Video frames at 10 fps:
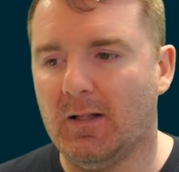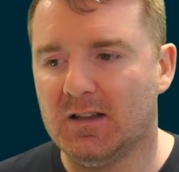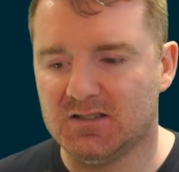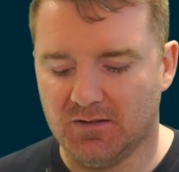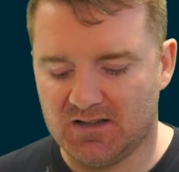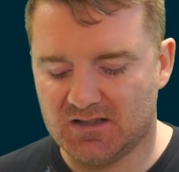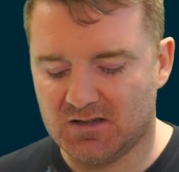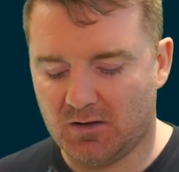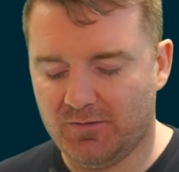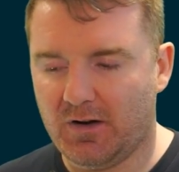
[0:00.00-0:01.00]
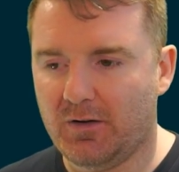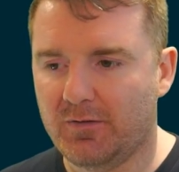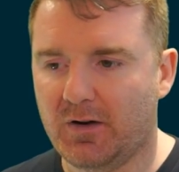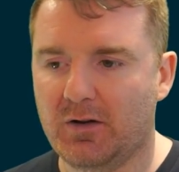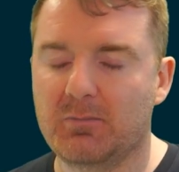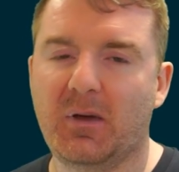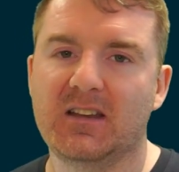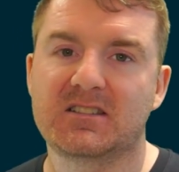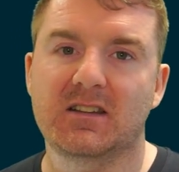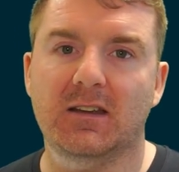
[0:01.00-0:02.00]
So this is our very, very
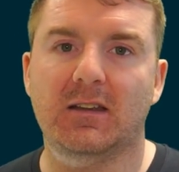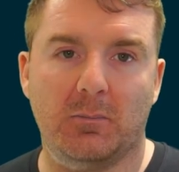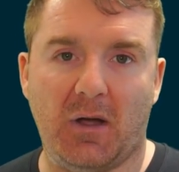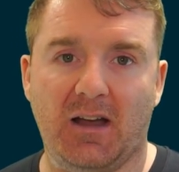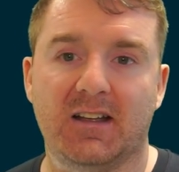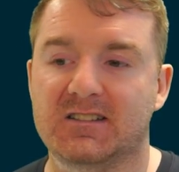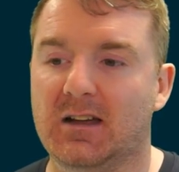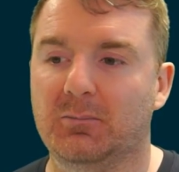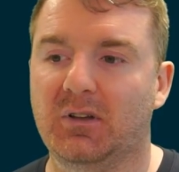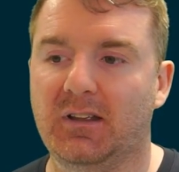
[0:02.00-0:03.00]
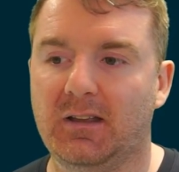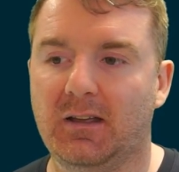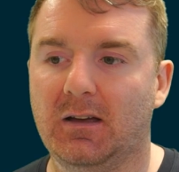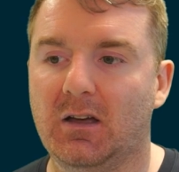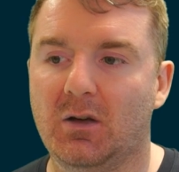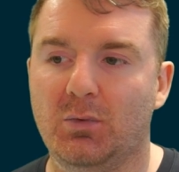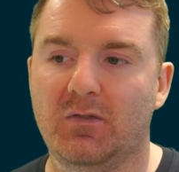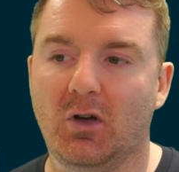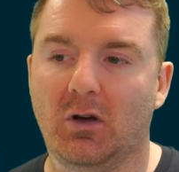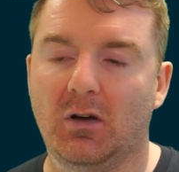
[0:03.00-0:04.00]
basic Packer template here. We've
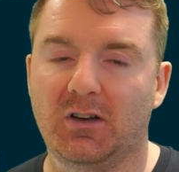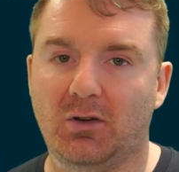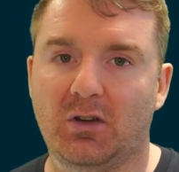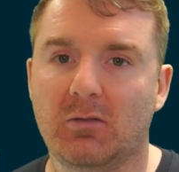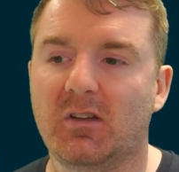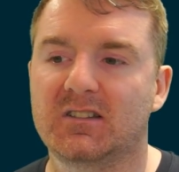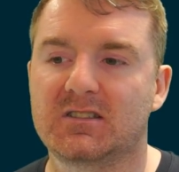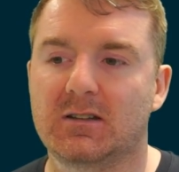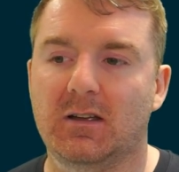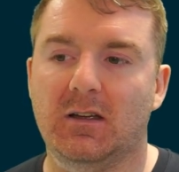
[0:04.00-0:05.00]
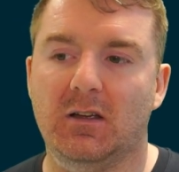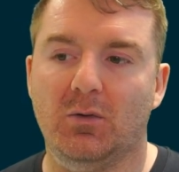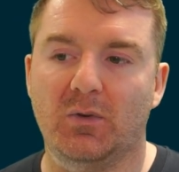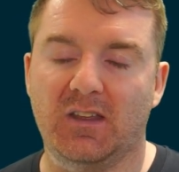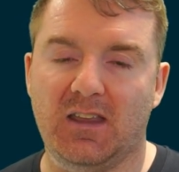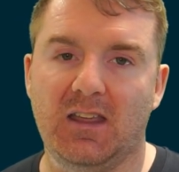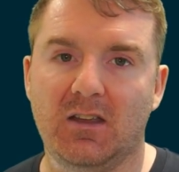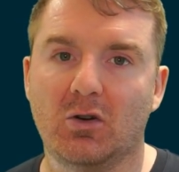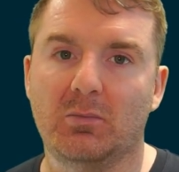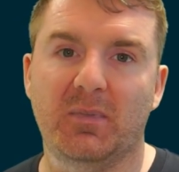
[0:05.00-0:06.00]
got a document with a key
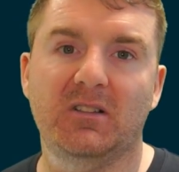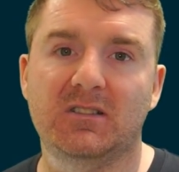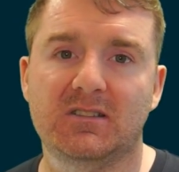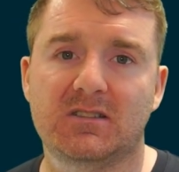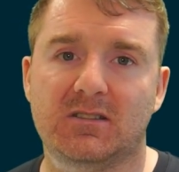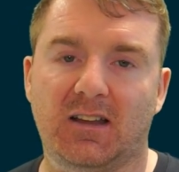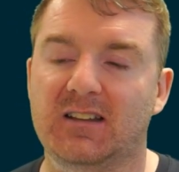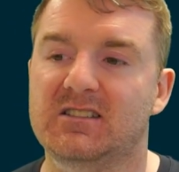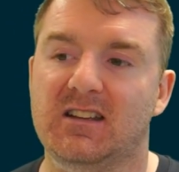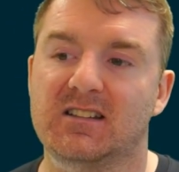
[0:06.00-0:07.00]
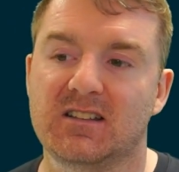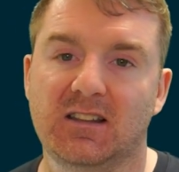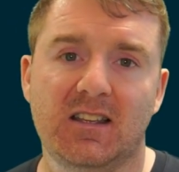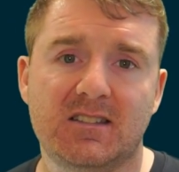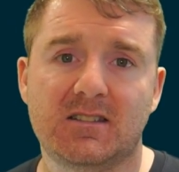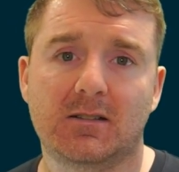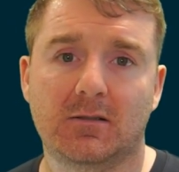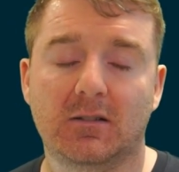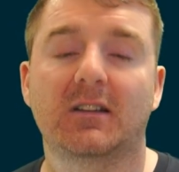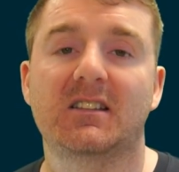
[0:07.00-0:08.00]
called builders that contains a list,
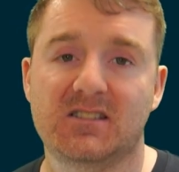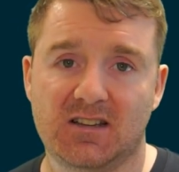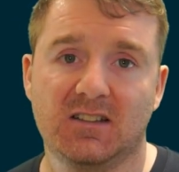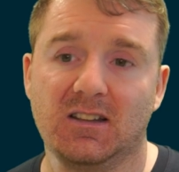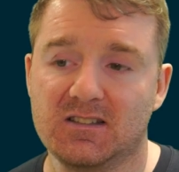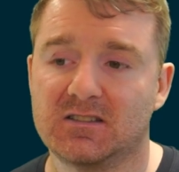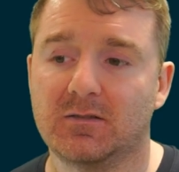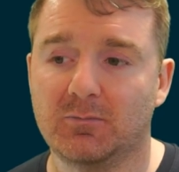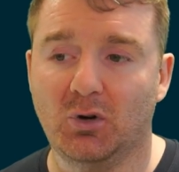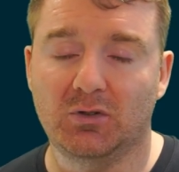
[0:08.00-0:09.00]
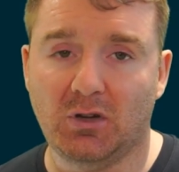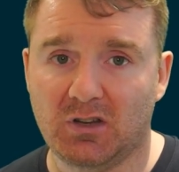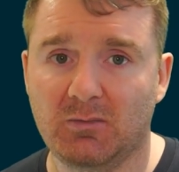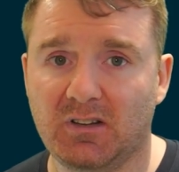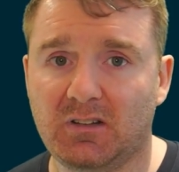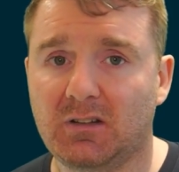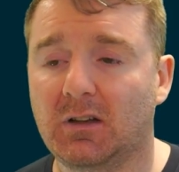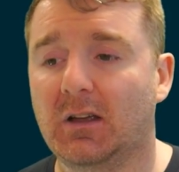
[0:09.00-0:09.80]
contains a list of more documents.